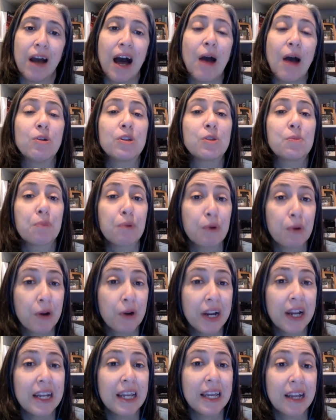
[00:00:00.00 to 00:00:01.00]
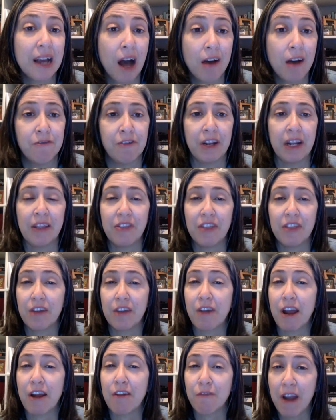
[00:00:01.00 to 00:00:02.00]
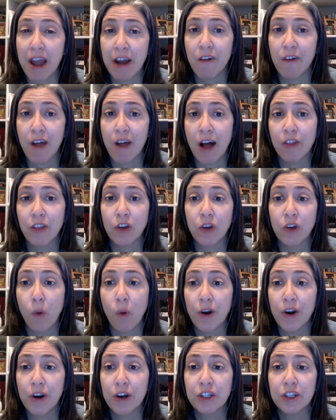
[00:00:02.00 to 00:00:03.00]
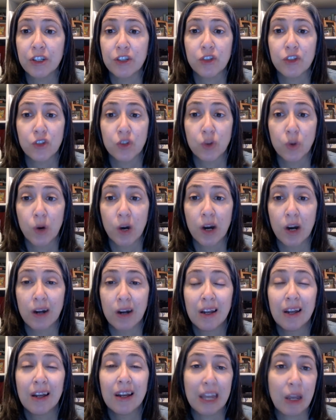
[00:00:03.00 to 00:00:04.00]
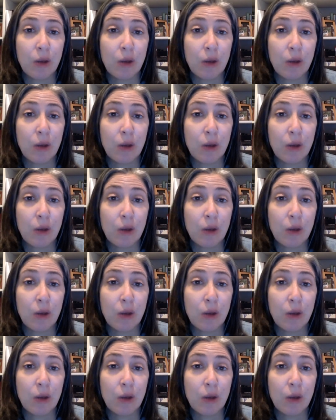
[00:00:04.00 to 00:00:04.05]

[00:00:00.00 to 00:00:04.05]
I was pretty confident that if I ran around the corner to the store,